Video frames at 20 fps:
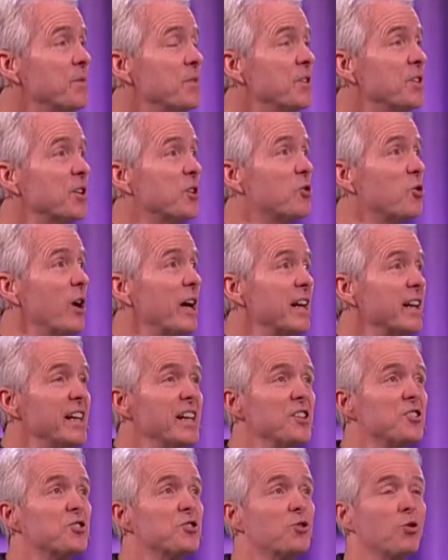He's a great
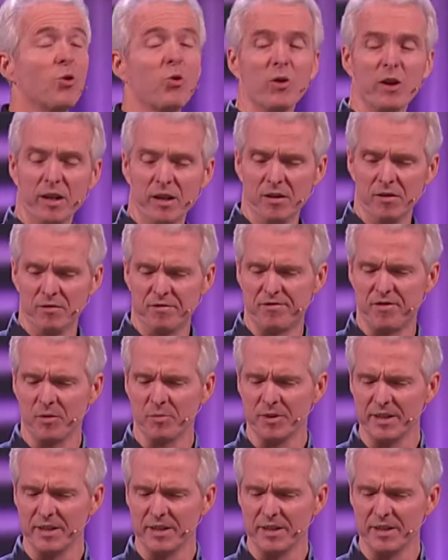historian from